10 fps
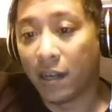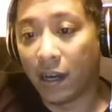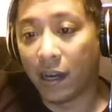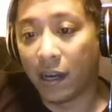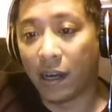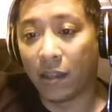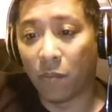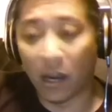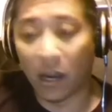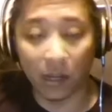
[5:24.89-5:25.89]
The
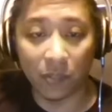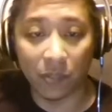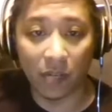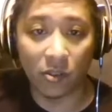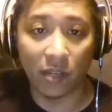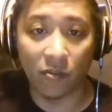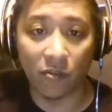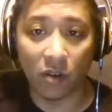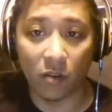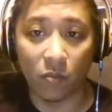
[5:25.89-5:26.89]
mock-ups that are sent
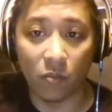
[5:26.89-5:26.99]
from